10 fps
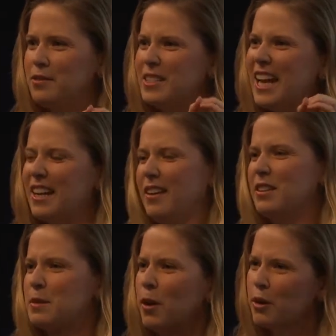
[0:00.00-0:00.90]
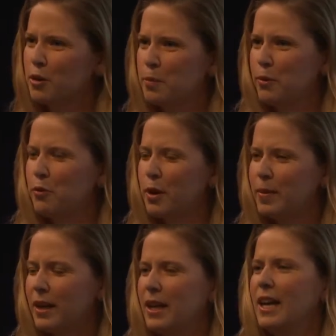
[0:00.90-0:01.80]
data, a smaller group of
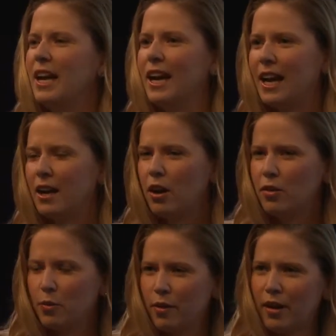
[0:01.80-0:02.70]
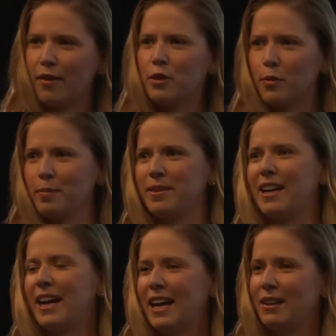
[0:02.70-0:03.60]
women, and of the women
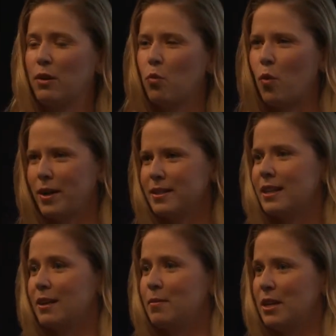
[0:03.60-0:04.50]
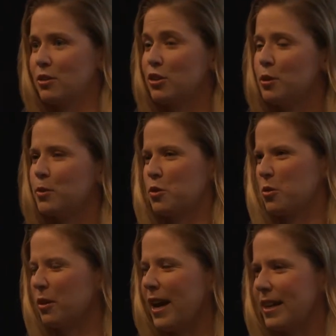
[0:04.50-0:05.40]
that had 1 centimeter tumors
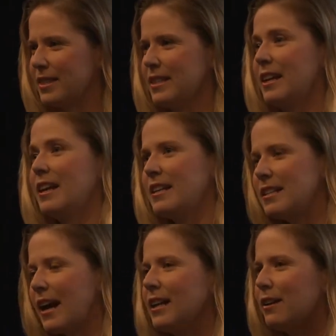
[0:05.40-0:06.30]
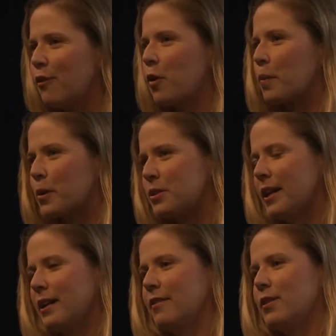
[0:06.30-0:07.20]
or less,
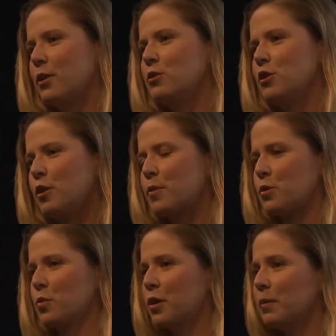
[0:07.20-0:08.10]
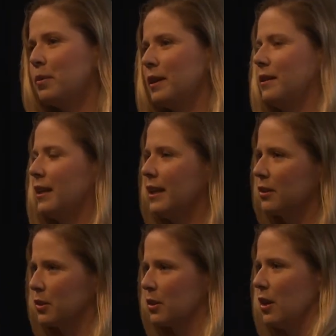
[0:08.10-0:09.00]
94% of those tumors were completely
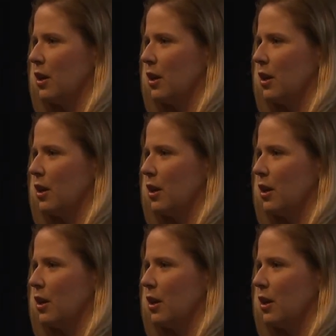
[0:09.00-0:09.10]
killed.